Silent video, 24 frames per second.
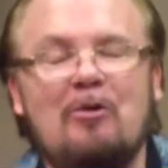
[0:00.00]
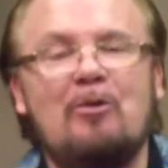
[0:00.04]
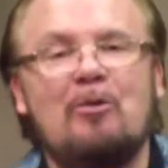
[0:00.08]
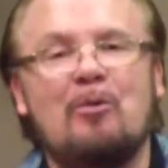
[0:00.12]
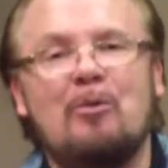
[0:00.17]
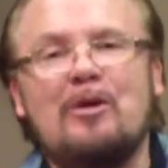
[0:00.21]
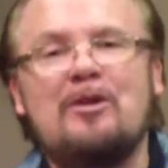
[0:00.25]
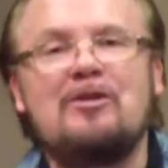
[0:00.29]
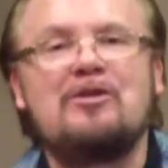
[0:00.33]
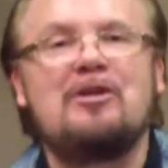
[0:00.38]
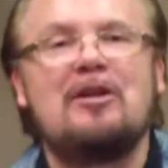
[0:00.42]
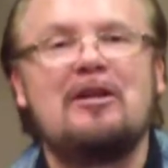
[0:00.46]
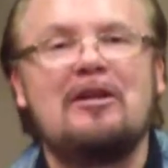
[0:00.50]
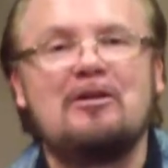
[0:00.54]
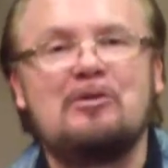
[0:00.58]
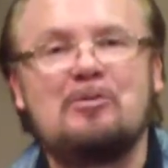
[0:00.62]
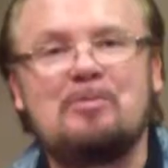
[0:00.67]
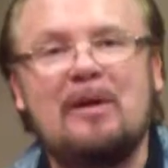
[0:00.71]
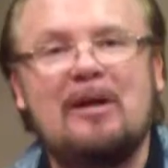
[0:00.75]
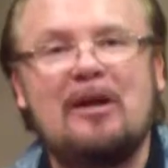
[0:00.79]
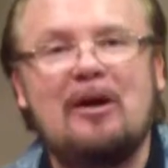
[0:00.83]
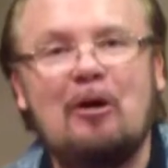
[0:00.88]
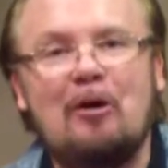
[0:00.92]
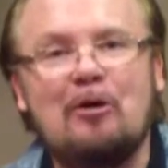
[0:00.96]
the reason is
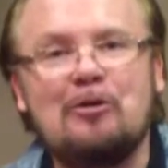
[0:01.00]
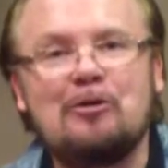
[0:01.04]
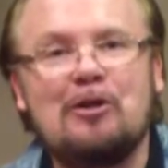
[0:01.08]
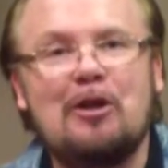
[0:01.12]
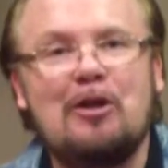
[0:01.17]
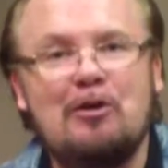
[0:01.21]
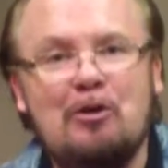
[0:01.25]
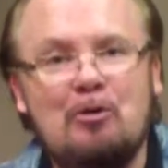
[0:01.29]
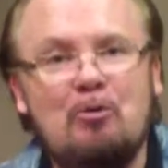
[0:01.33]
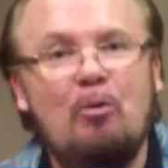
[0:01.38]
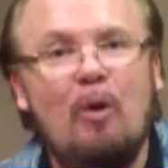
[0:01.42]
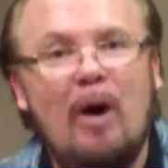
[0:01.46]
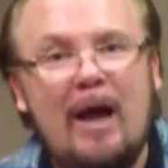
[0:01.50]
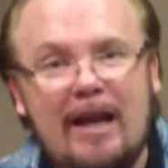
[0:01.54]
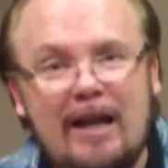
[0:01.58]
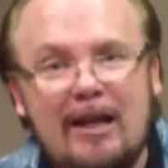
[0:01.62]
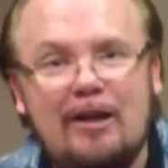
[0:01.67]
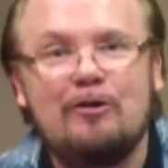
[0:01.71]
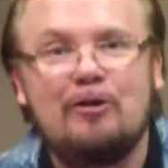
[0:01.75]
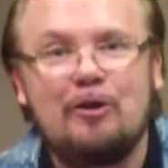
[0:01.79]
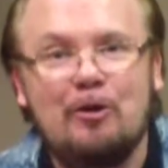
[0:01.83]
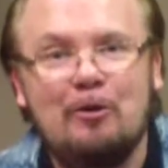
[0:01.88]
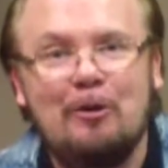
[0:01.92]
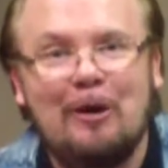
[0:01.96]
because that you
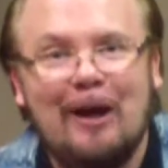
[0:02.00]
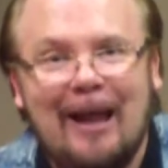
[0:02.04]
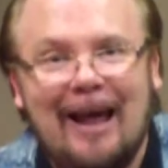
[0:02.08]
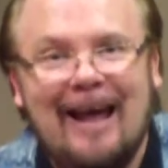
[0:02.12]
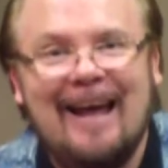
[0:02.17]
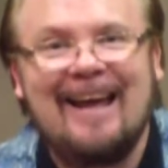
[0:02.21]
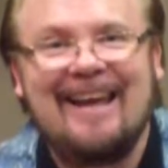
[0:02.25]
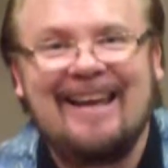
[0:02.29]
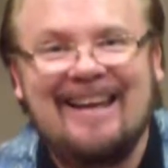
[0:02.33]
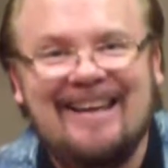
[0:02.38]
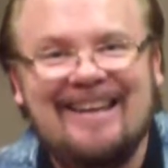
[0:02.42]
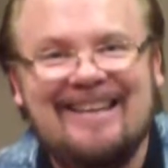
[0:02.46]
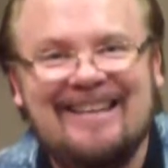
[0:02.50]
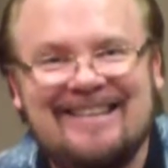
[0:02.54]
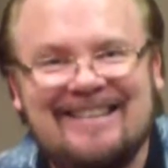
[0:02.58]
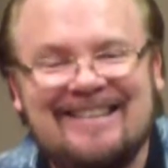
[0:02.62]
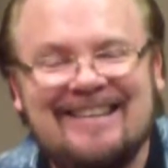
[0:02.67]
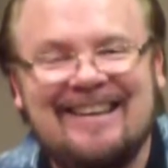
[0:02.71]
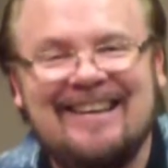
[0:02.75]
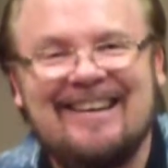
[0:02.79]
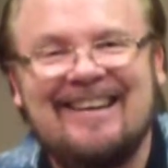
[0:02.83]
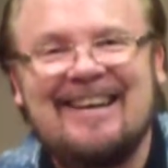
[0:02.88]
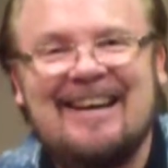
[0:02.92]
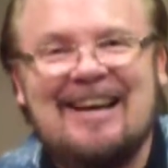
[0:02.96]
waited too late.